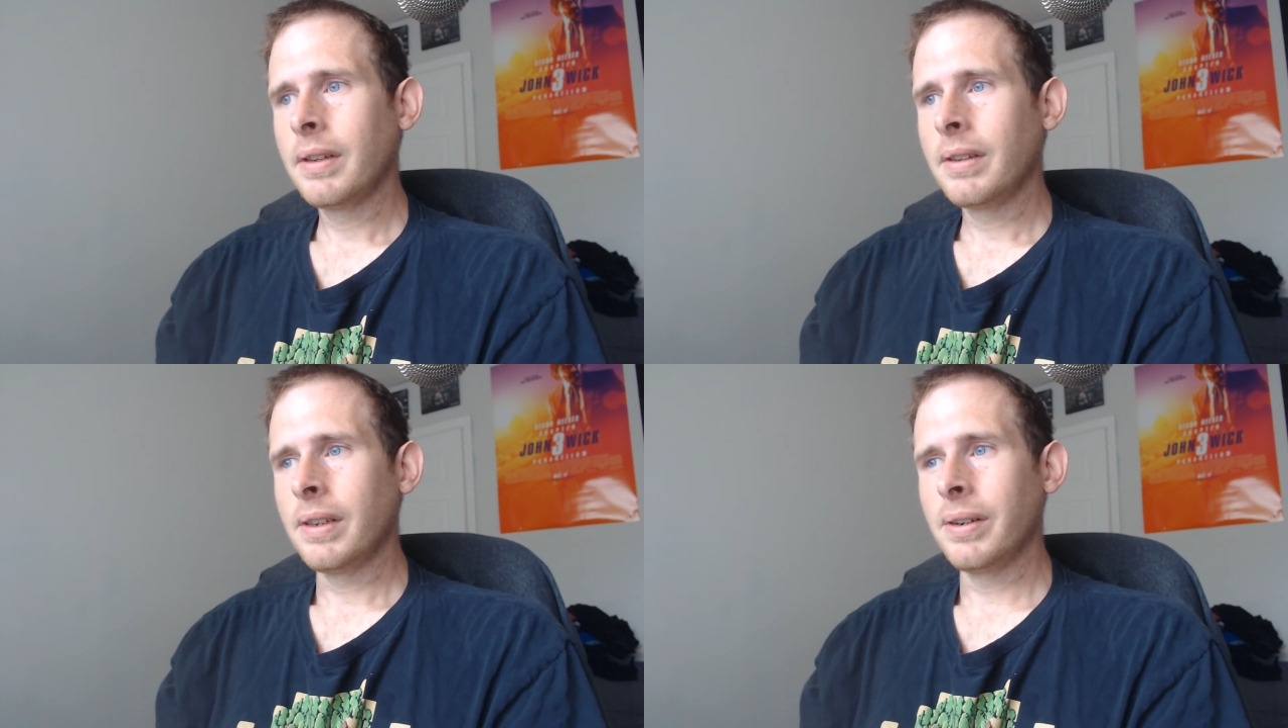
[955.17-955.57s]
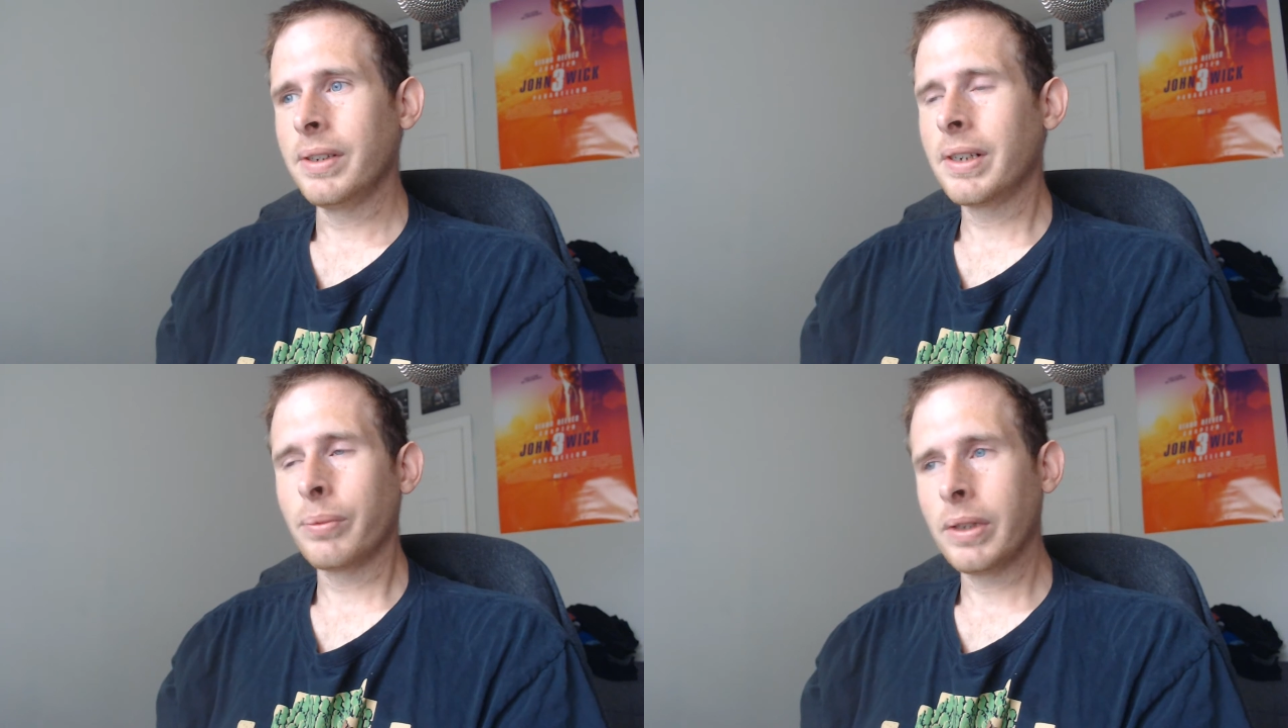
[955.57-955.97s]
You know, you're
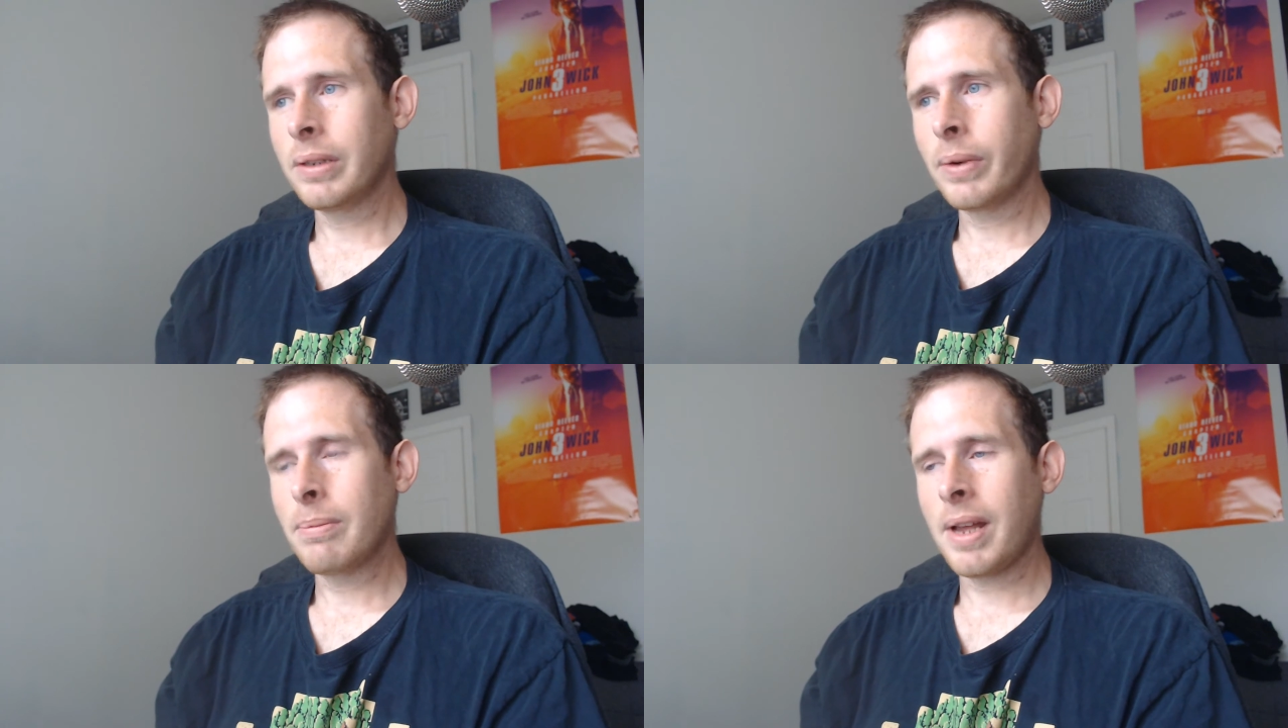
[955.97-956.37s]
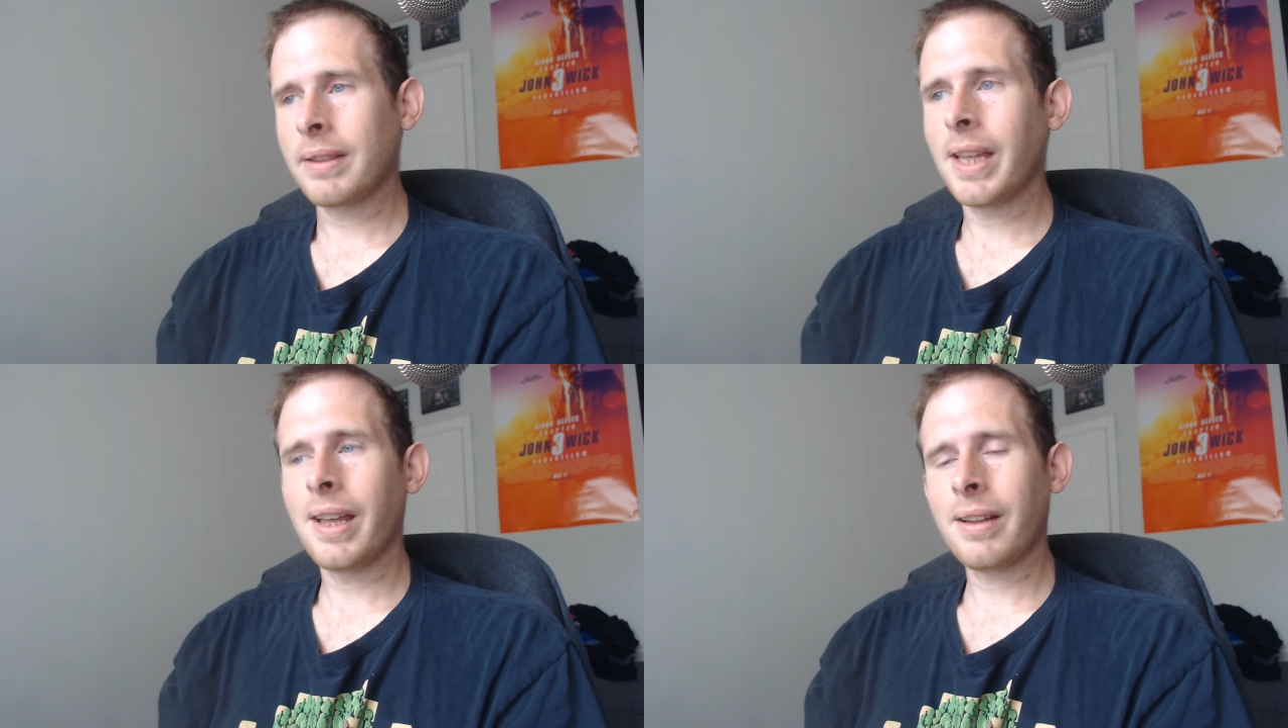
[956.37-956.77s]
gonna really remake
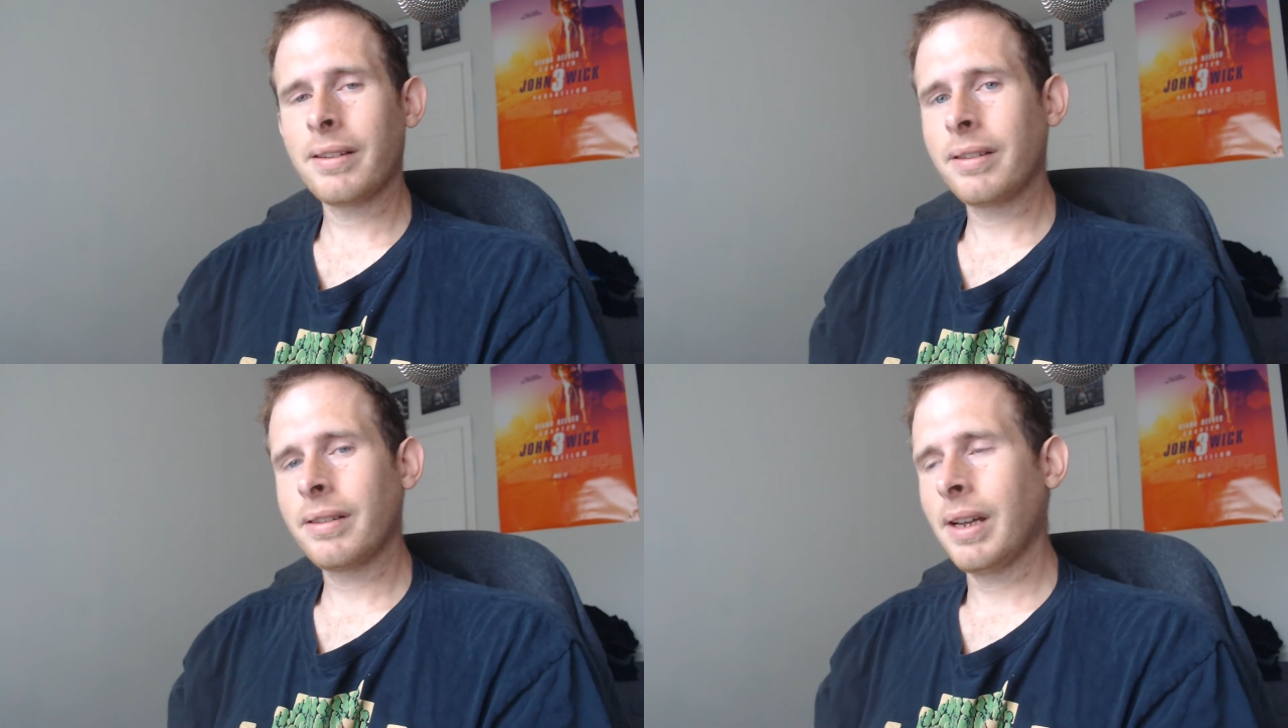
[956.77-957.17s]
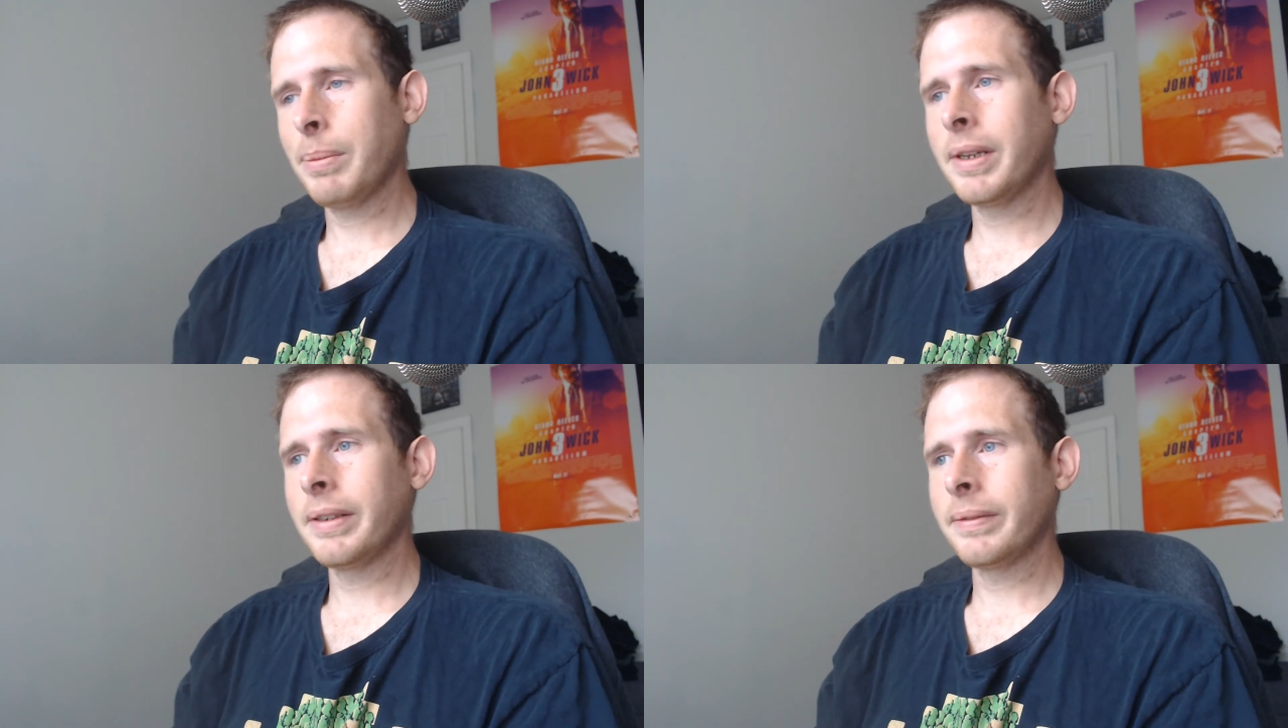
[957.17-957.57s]
that. I
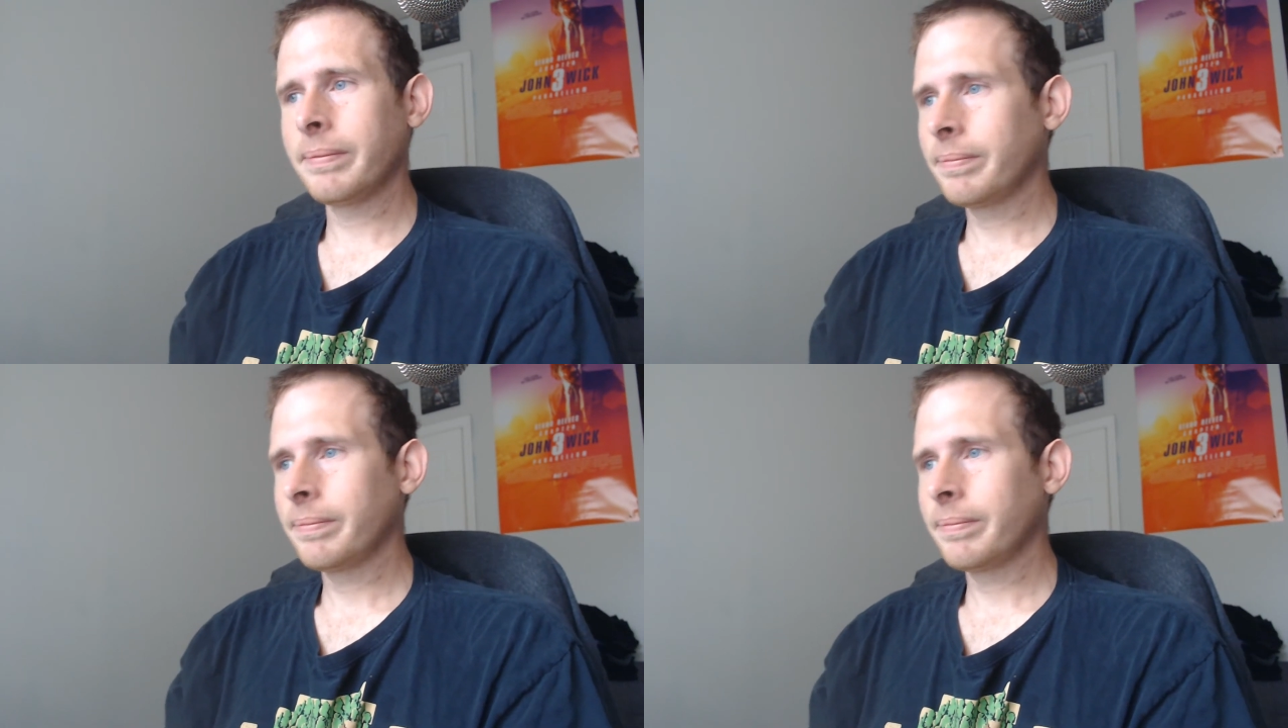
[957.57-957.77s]
mean,